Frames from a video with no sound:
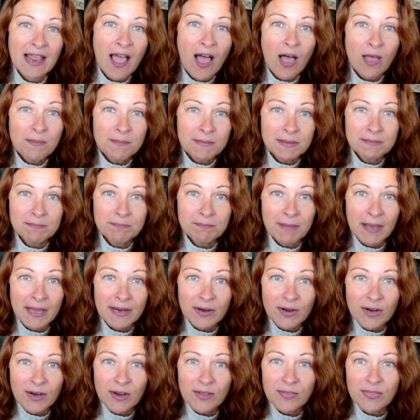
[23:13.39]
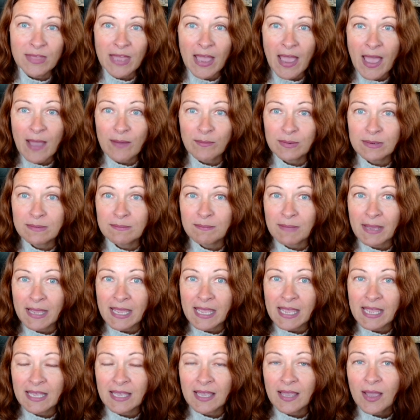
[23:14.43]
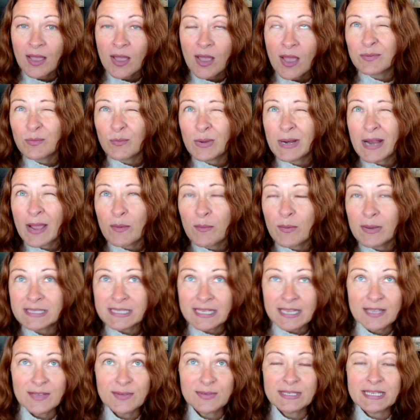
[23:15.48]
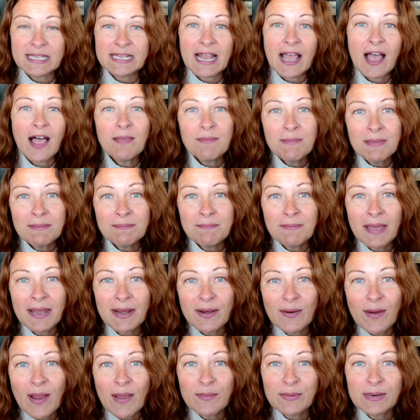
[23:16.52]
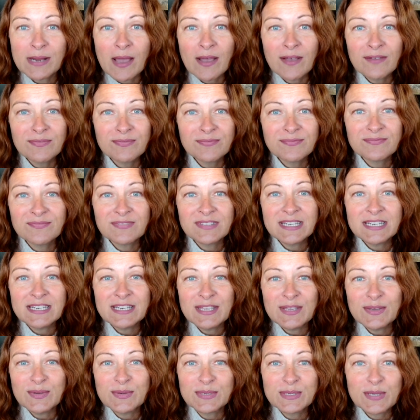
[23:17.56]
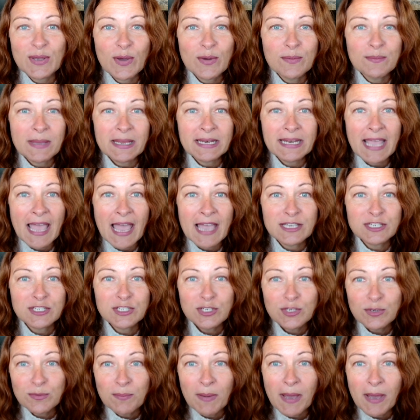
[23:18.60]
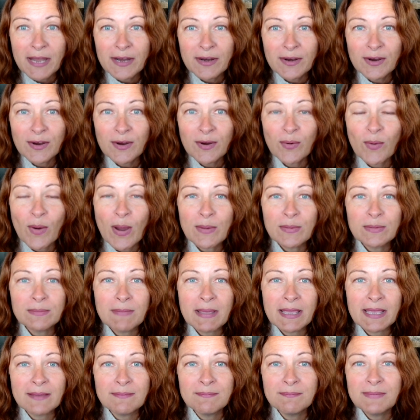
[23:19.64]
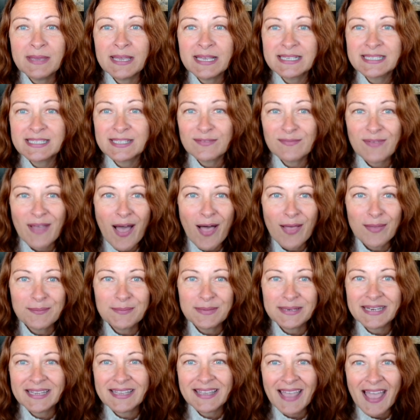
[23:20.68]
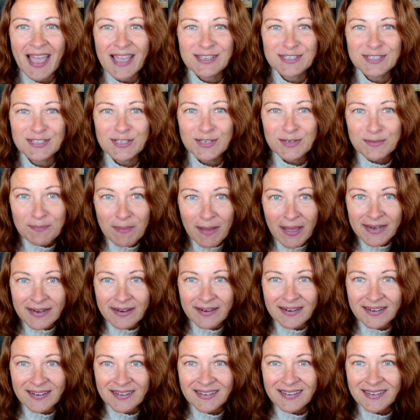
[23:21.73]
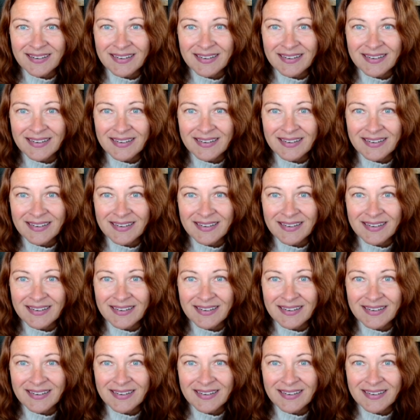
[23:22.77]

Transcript: almond butter that I would make. When I wasn't using almond butter, I would often use homemade cashew butter, or I would make a mix of almond and cashew butter.